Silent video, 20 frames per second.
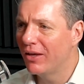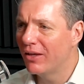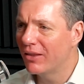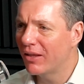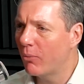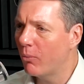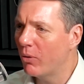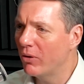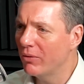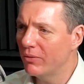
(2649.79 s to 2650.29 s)

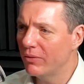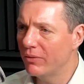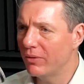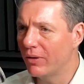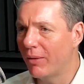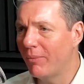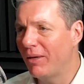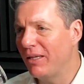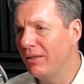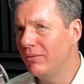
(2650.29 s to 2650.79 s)
Like, what
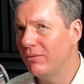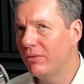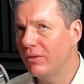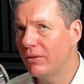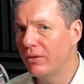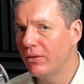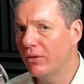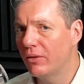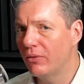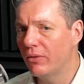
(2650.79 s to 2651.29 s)
I mean,
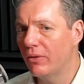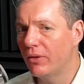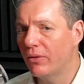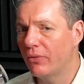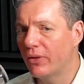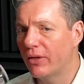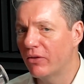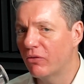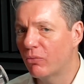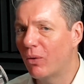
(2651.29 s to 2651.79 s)

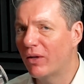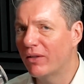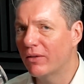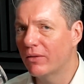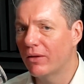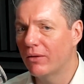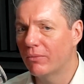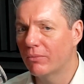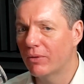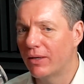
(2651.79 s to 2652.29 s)
it's one of
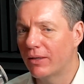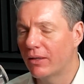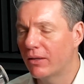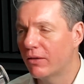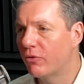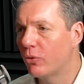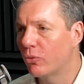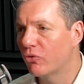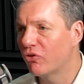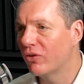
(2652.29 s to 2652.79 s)
the kind of the
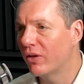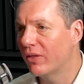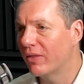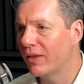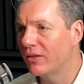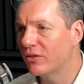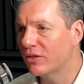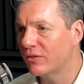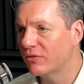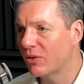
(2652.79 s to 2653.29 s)
fortunate
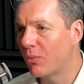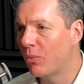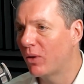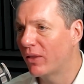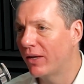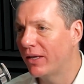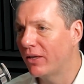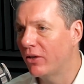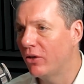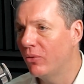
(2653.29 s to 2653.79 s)
things of someone
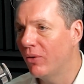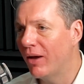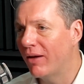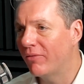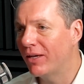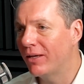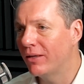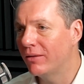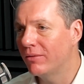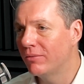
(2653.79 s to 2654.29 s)
like you
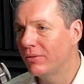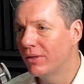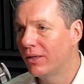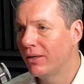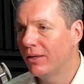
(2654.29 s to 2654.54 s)
having